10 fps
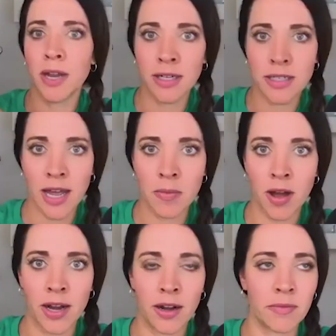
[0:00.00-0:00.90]
time
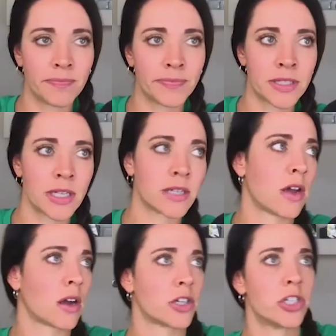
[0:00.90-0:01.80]
on
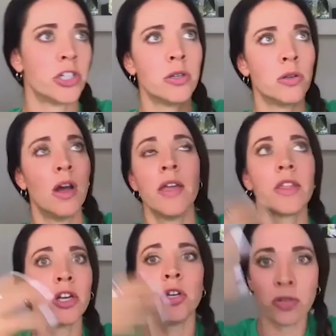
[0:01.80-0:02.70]
TikTok or the
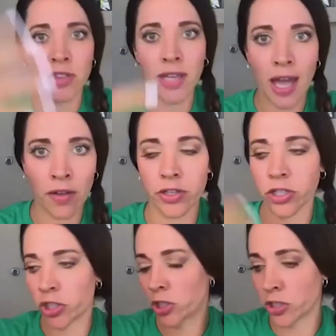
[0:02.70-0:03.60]
new thing out there?
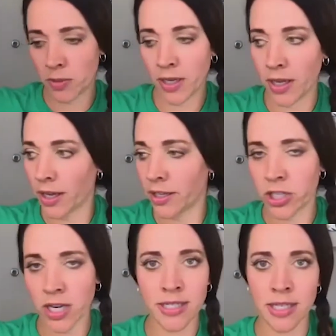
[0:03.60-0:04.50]
Should you just be
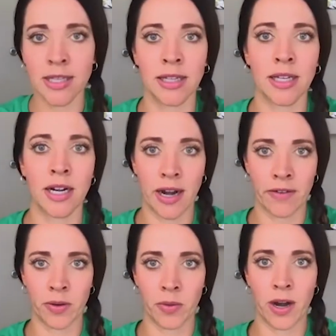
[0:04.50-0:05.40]
chasing the glitter
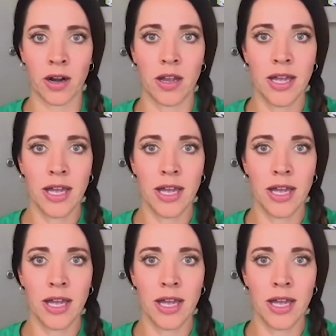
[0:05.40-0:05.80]
everywhere?